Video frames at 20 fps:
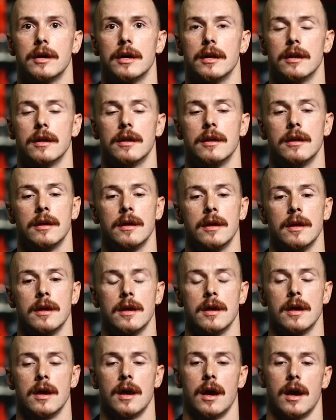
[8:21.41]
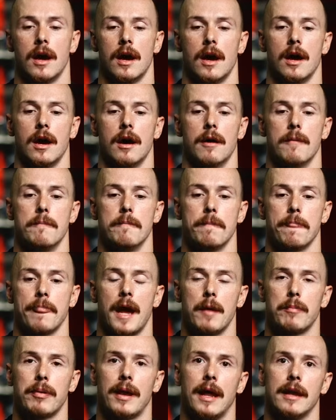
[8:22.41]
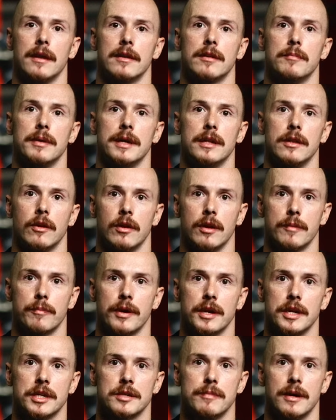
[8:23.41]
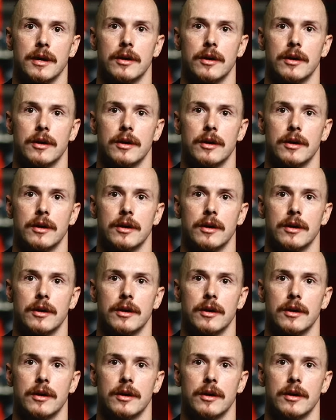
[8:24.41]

And I plan to be the only British